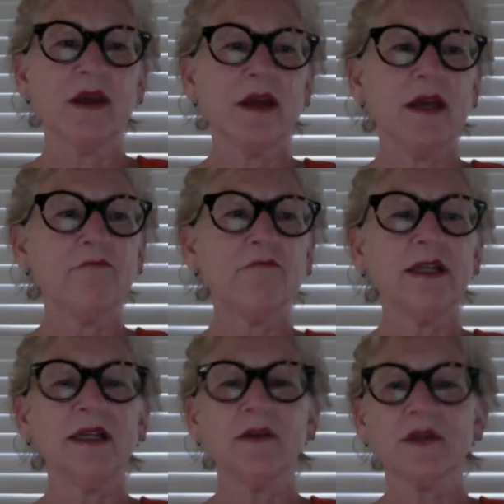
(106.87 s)
And
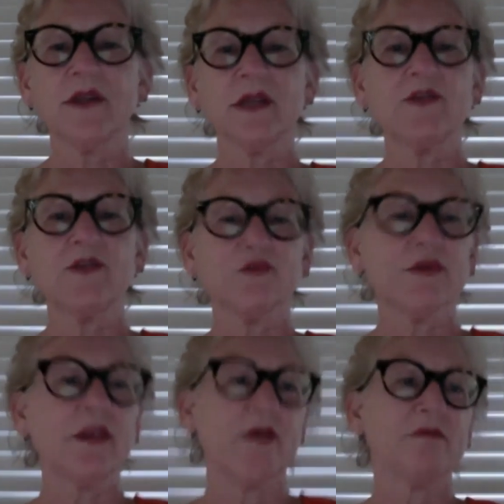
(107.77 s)
really it was these
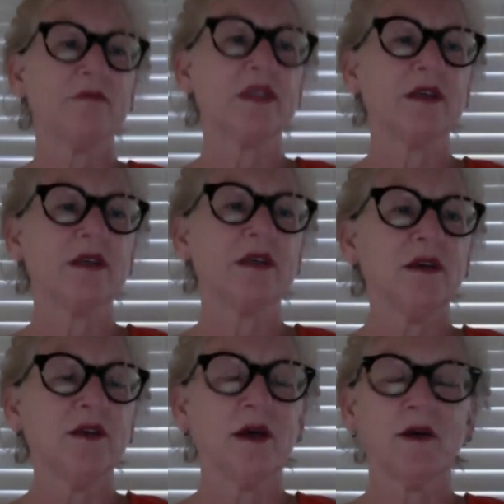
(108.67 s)
rhythms
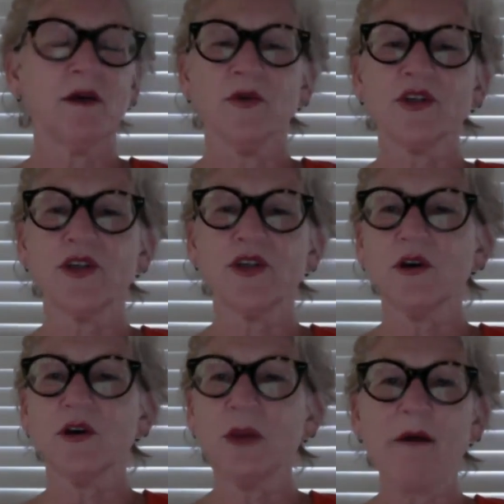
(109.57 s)
that were
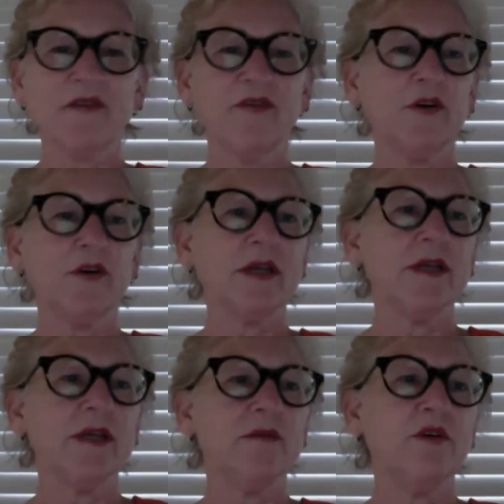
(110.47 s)
so powerful
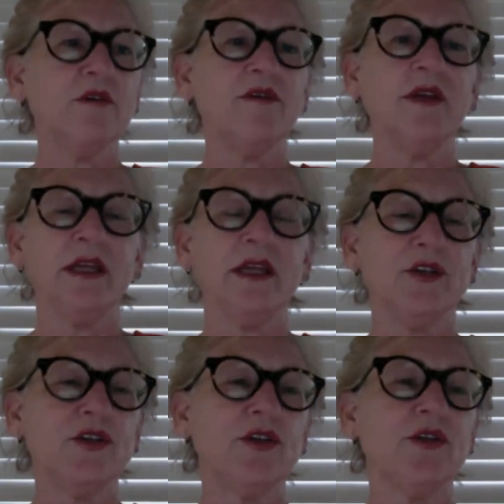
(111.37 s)
in moving
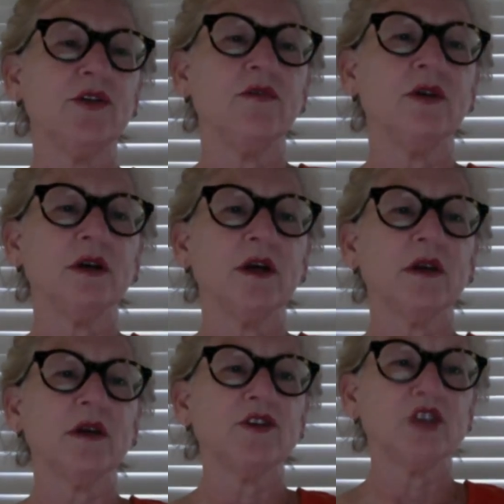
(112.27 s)
into
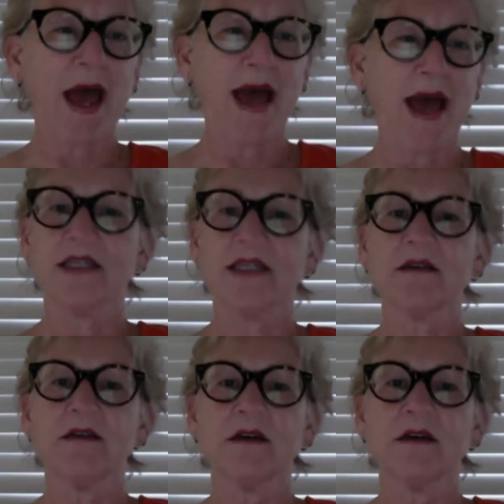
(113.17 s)
jazz.